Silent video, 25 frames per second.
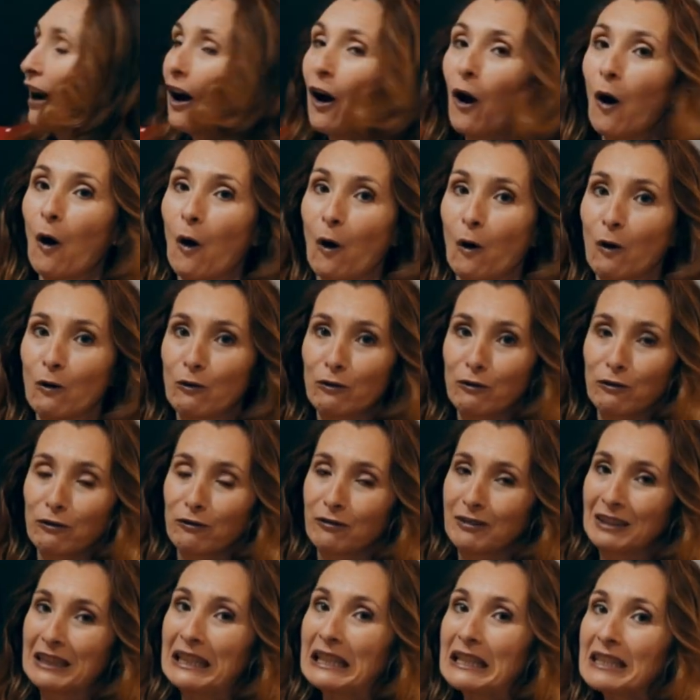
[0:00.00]
of
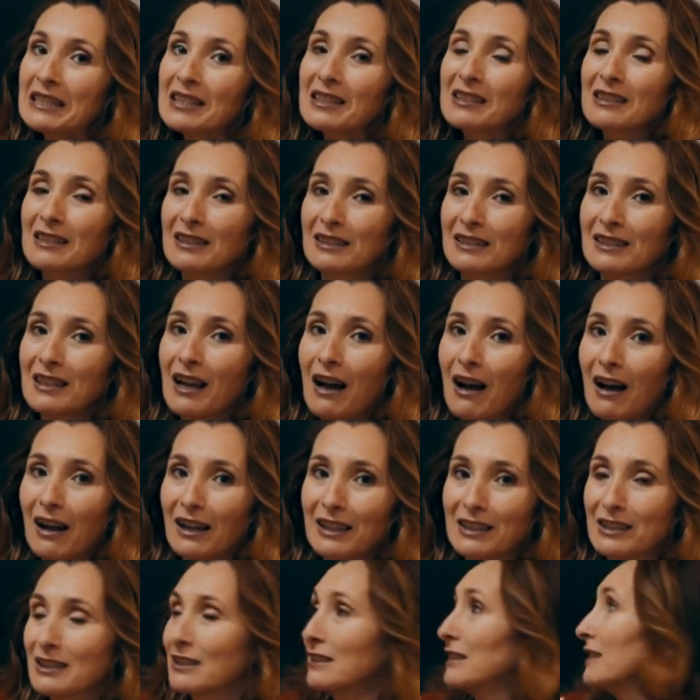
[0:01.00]
this
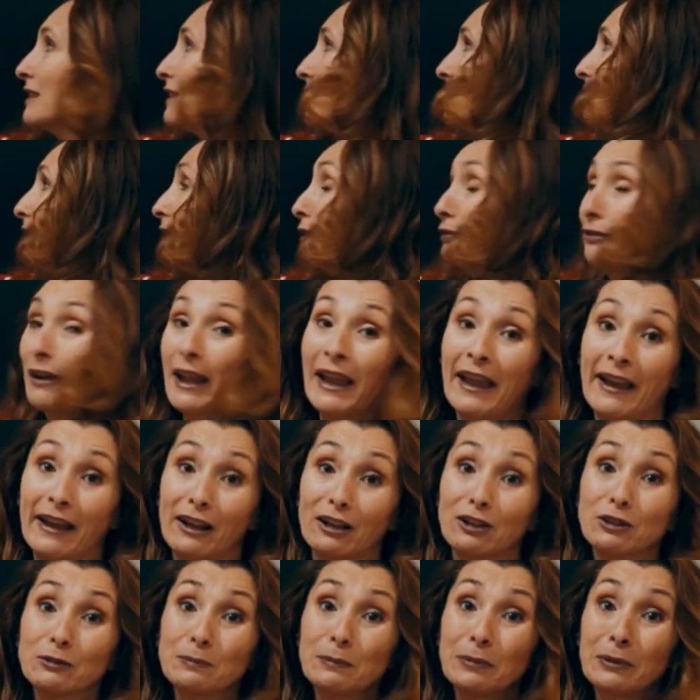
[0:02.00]
kind of
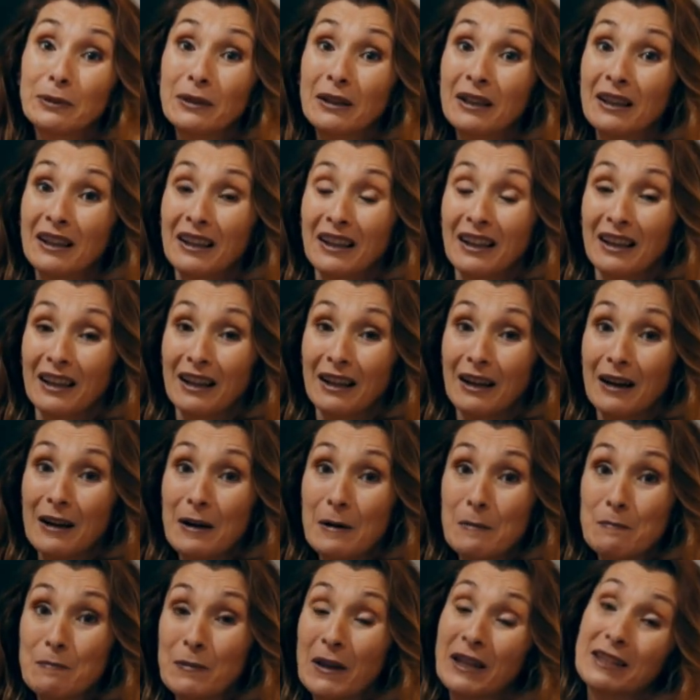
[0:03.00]
help.
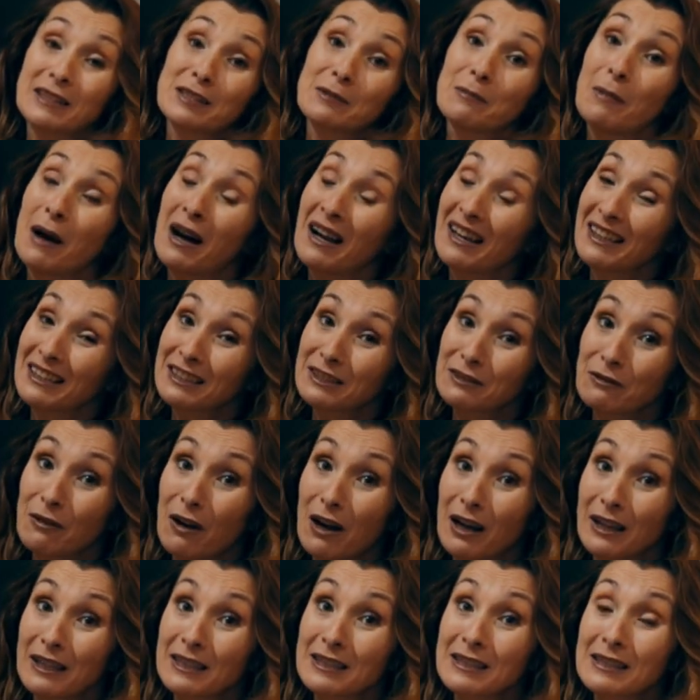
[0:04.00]
That's my
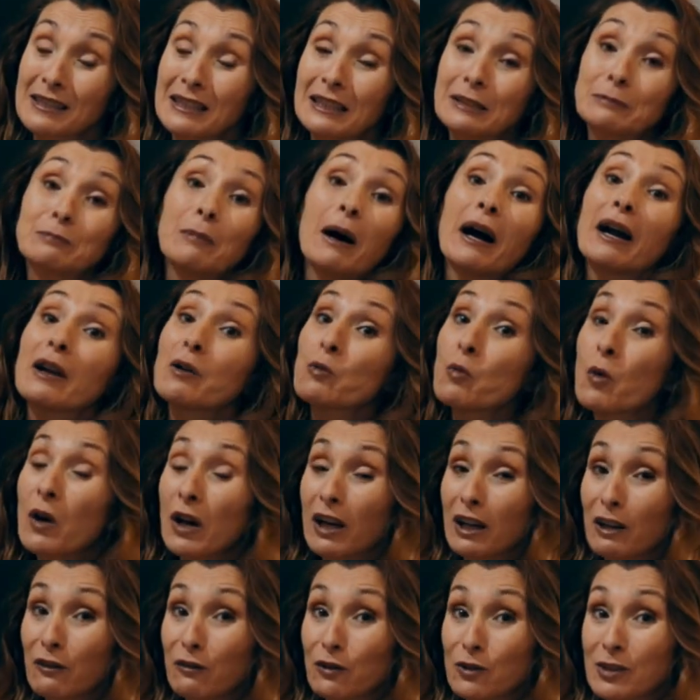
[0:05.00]
advice. It might
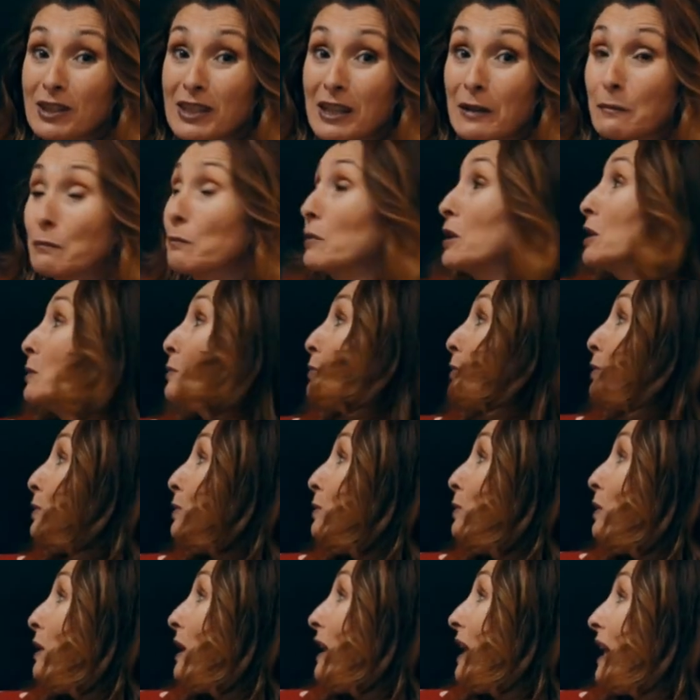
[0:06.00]
work for some
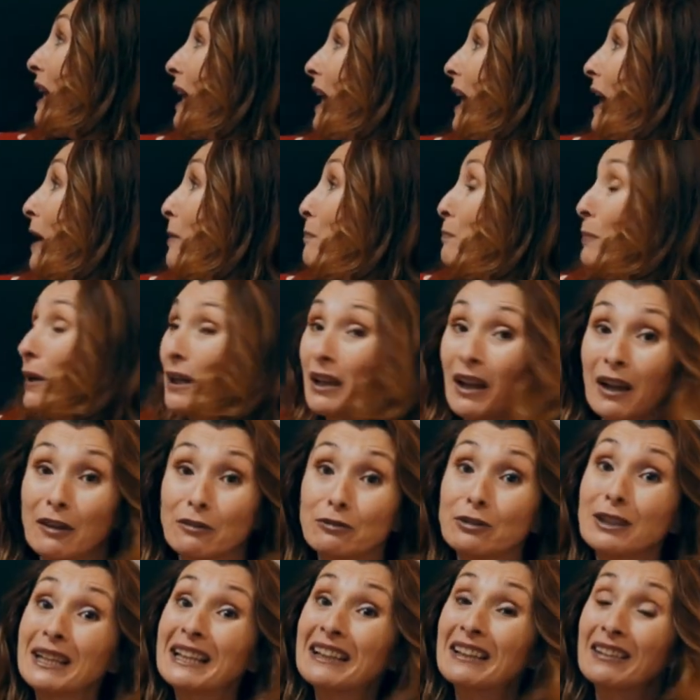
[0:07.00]
people, but I
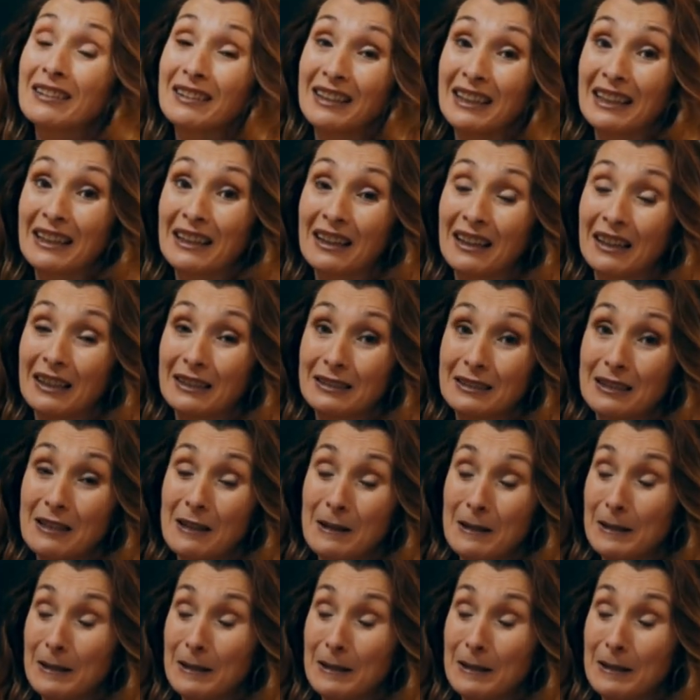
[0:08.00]
really think it